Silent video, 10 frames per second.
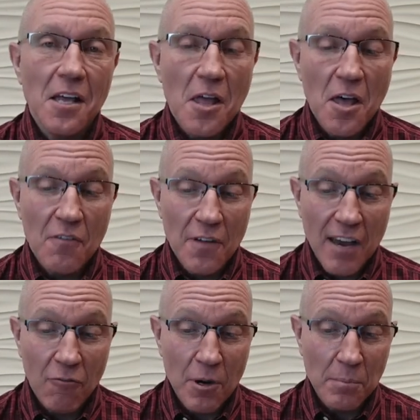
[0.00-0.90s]
of
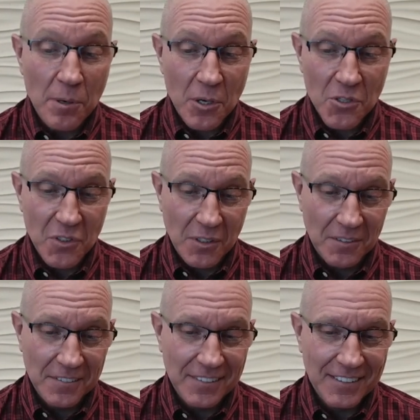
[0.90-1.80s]
every person.
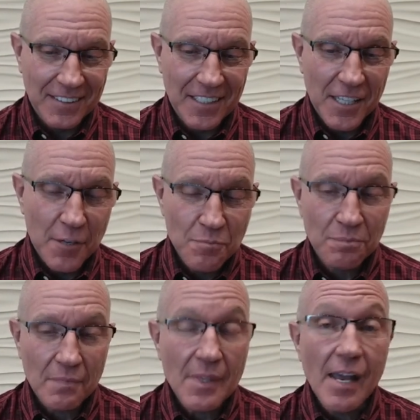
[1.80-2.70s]

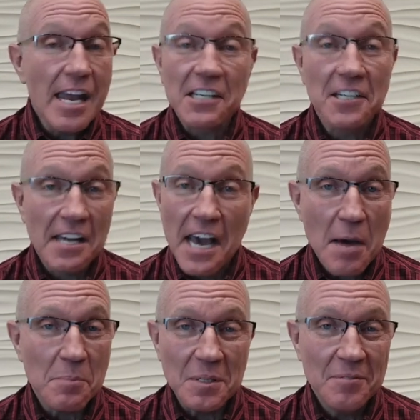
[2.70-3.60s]
Ain't going to
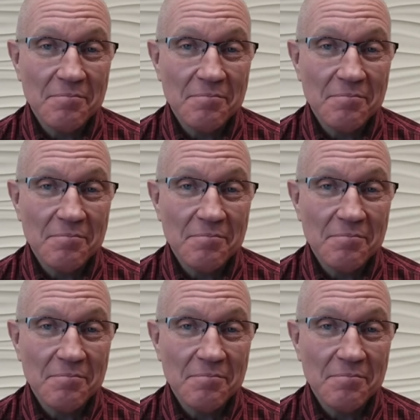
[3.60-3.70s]
happen.